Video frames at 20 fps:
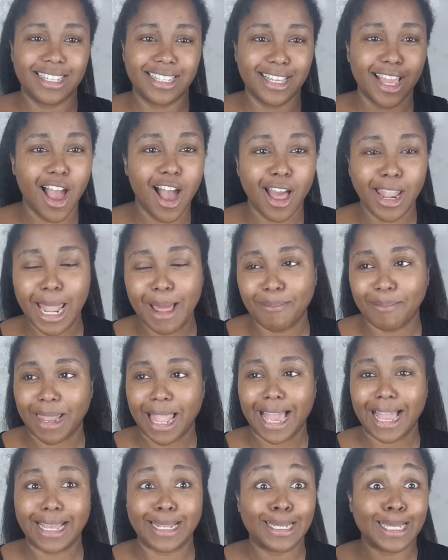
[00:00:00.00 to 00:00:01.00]
Y'all, I'm
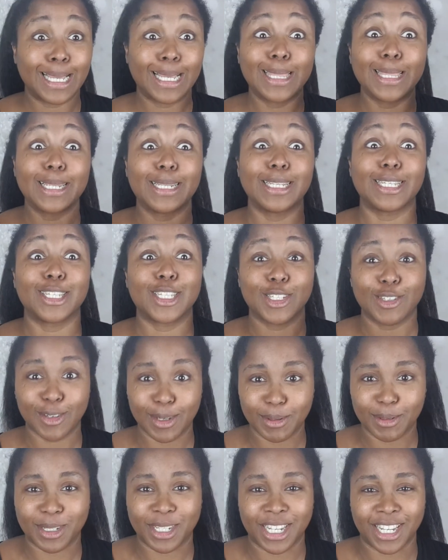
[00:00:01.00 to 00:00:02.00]
lying. In the
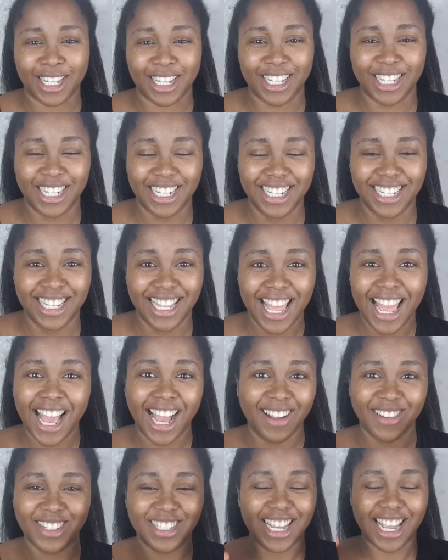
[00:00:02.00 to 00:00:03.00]
description.
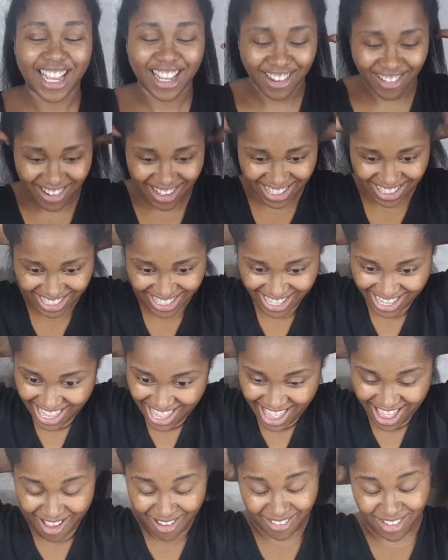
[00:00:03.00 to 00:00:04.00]
I'm chatting crazy.
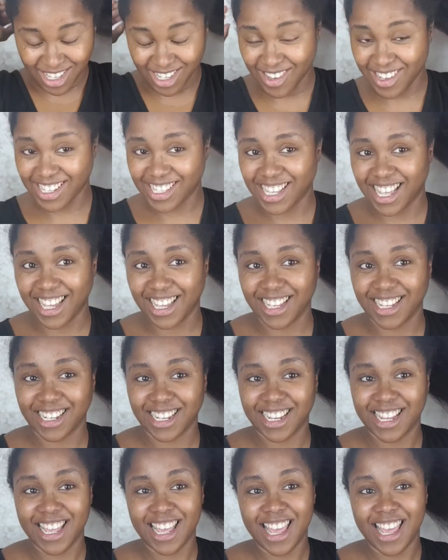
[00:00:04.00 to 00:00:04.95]
I'm too excited.